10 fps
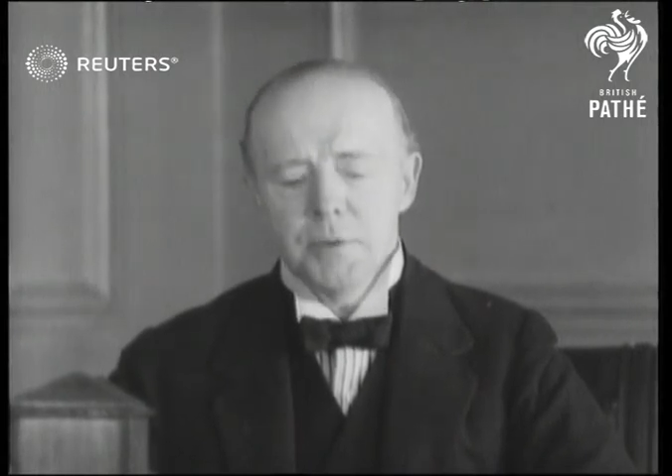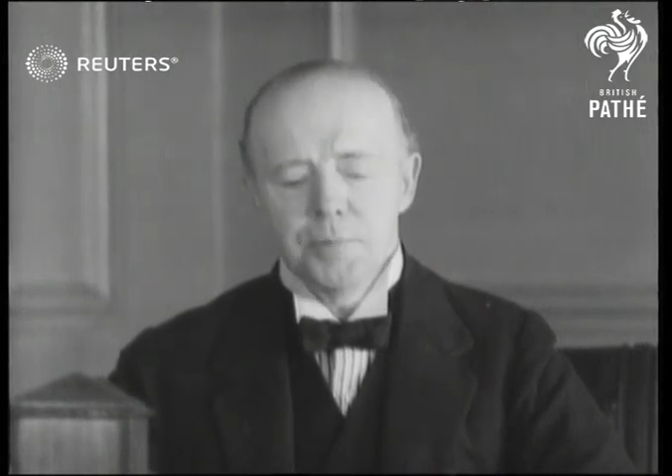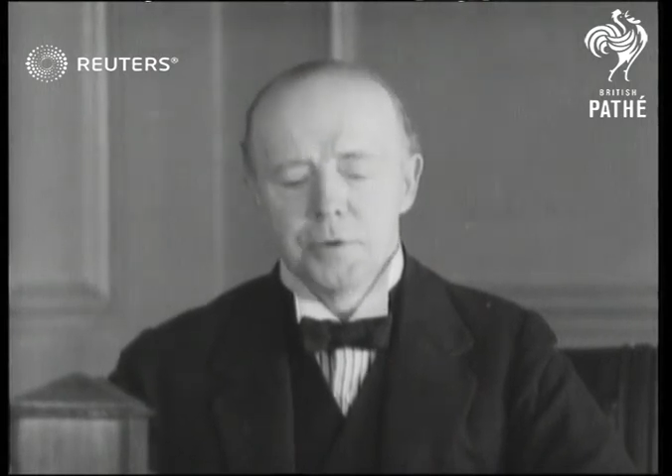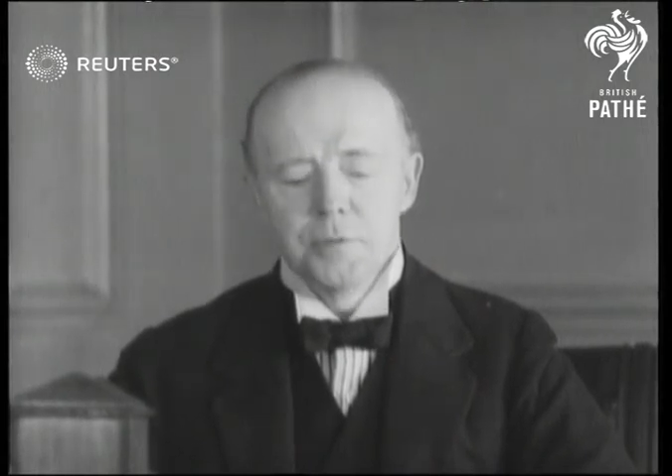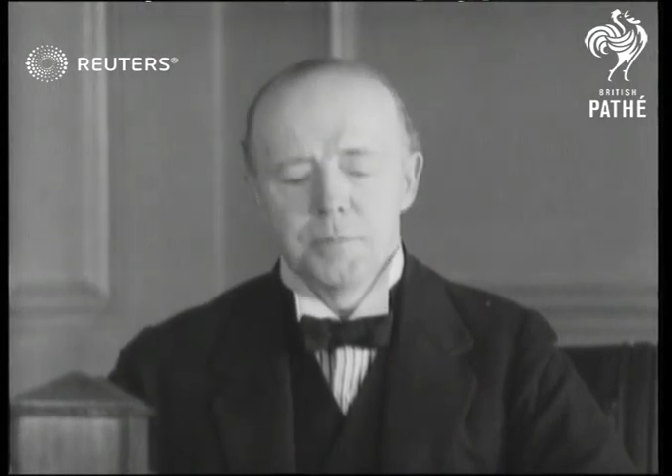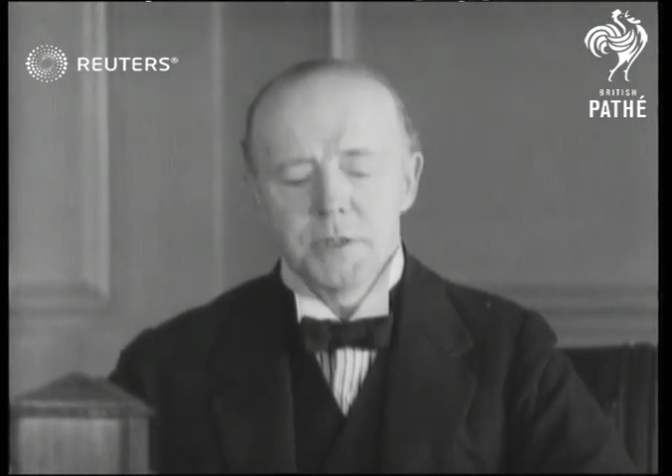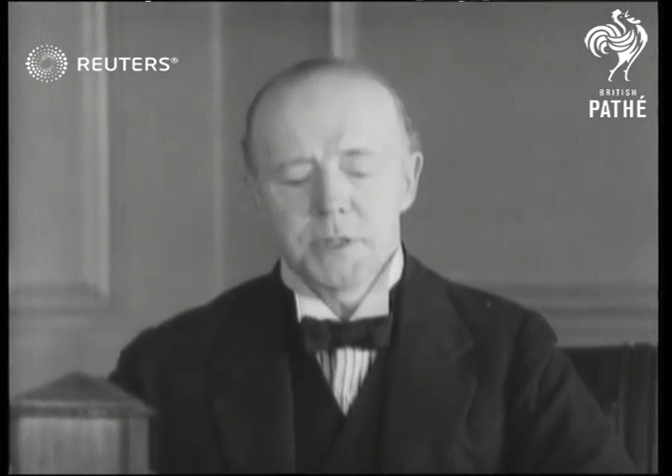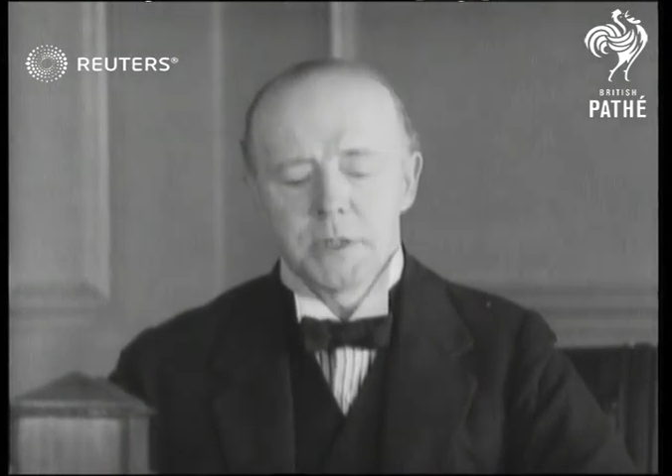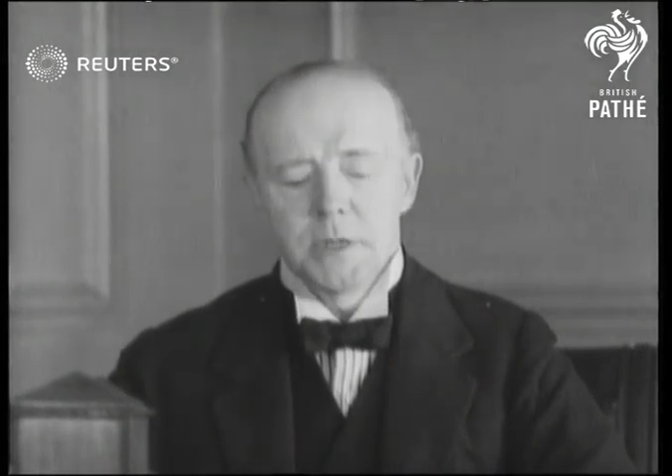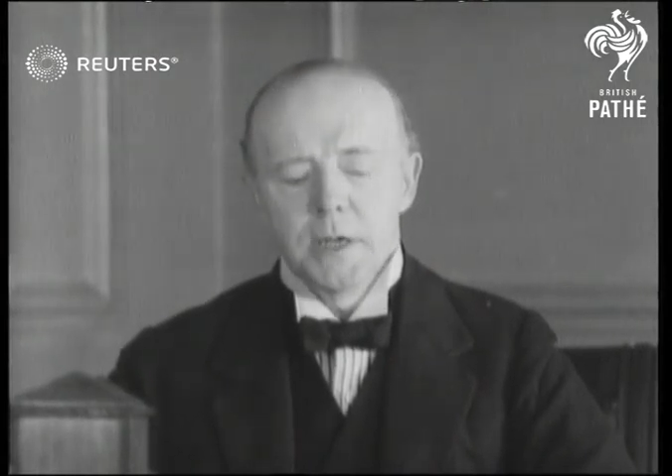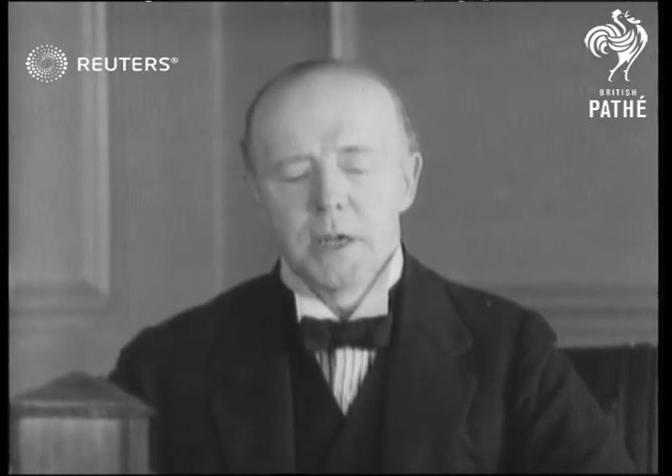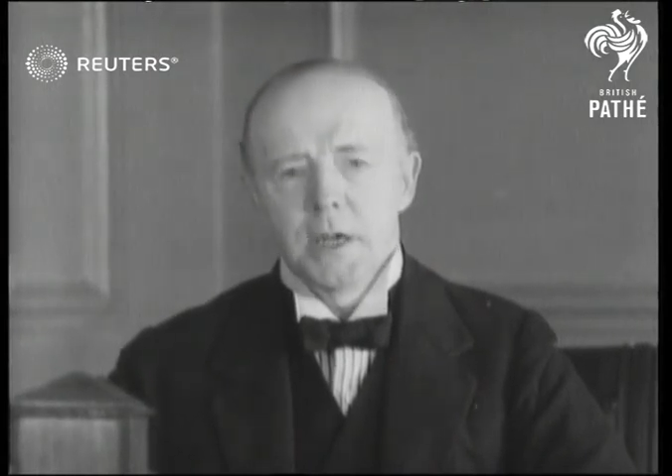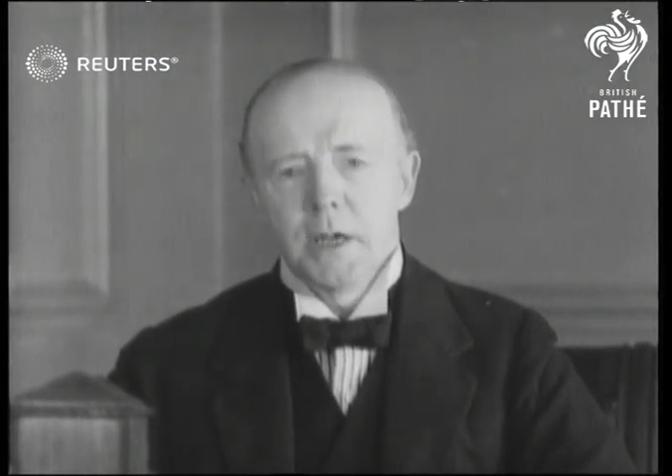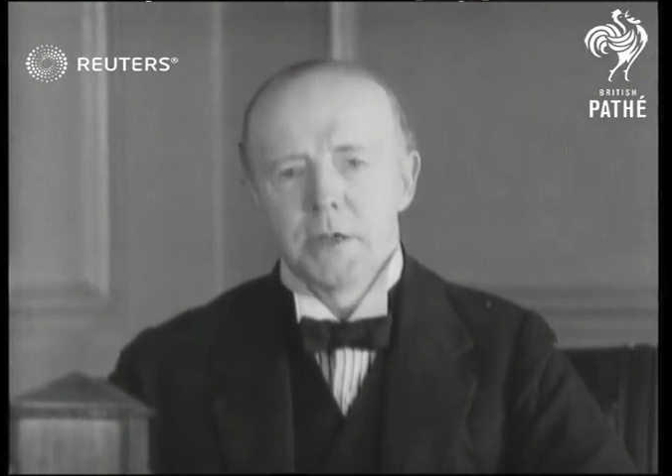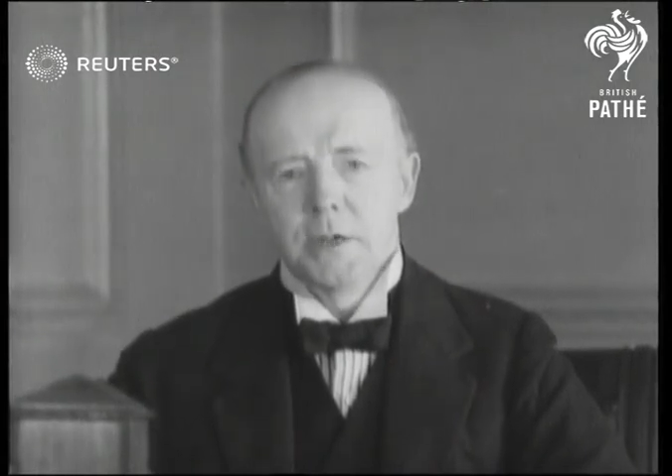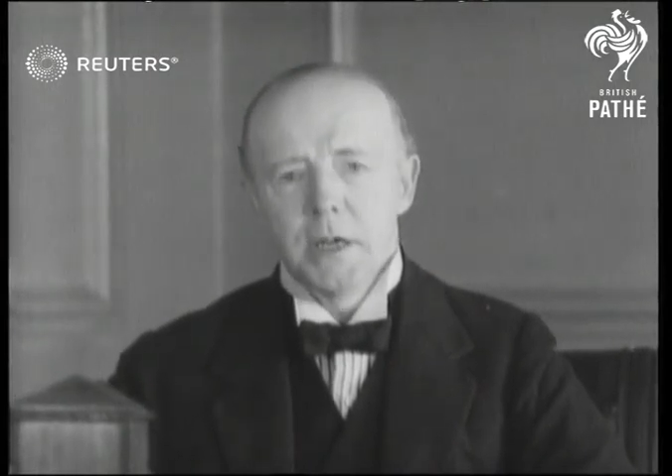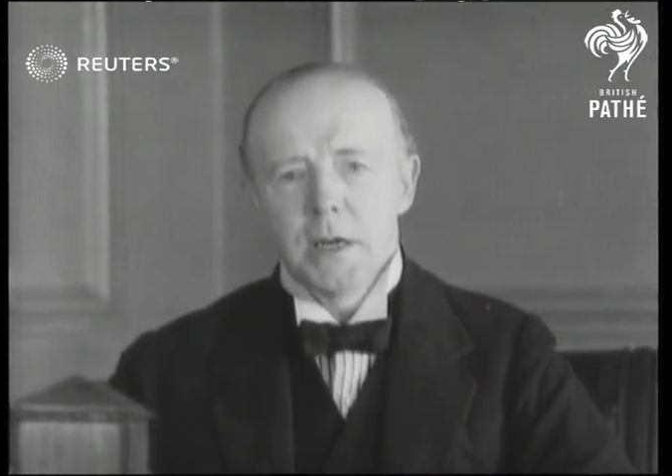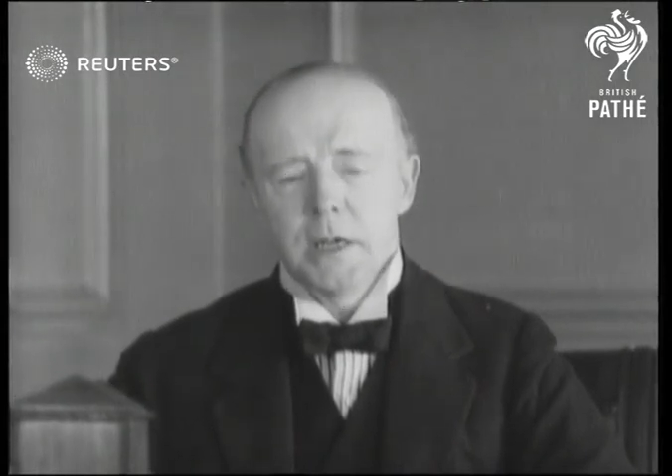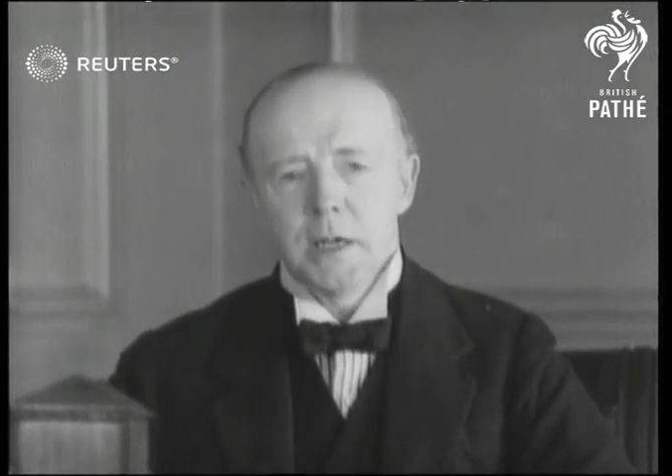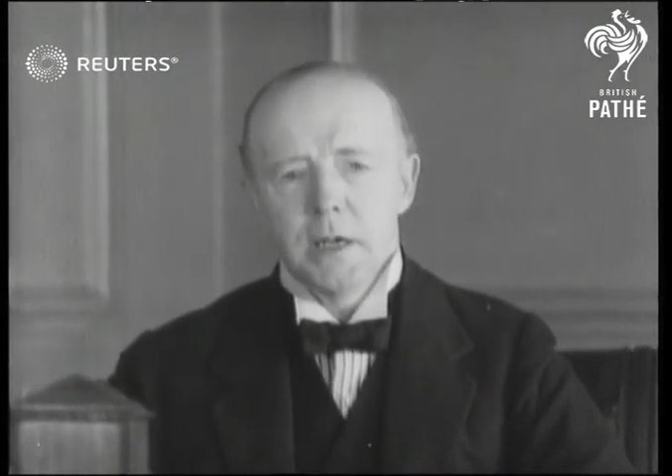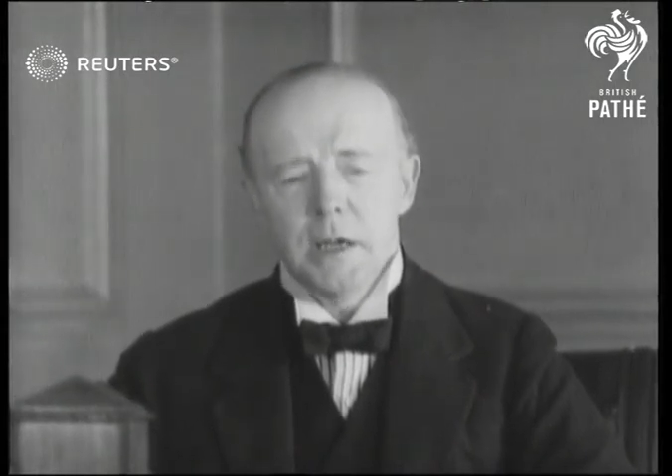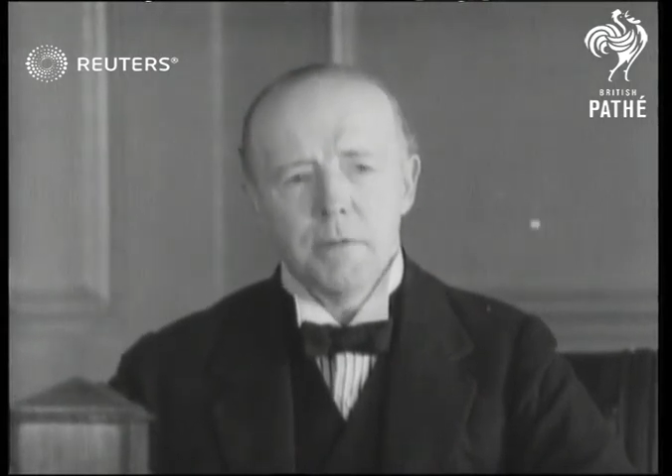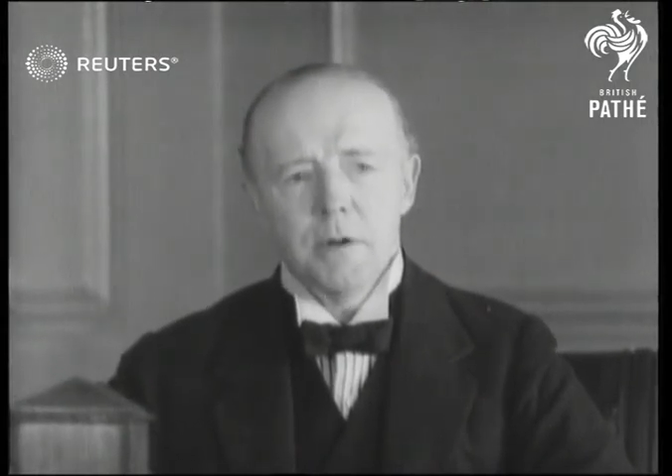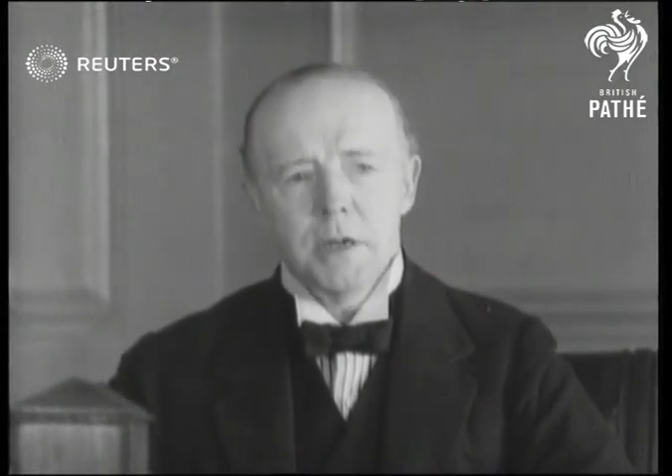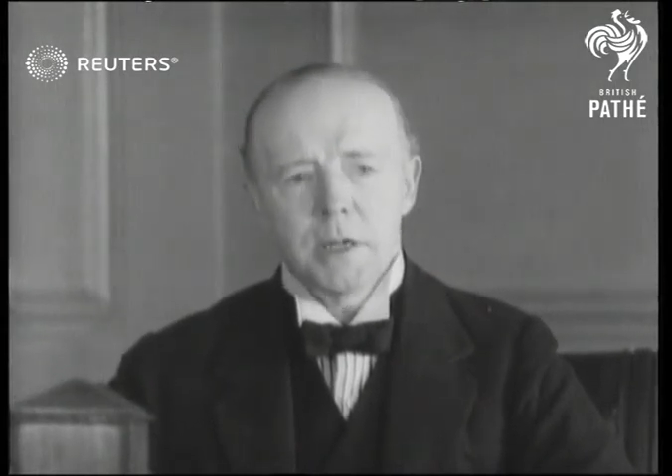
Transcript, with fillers: improvements in nearly every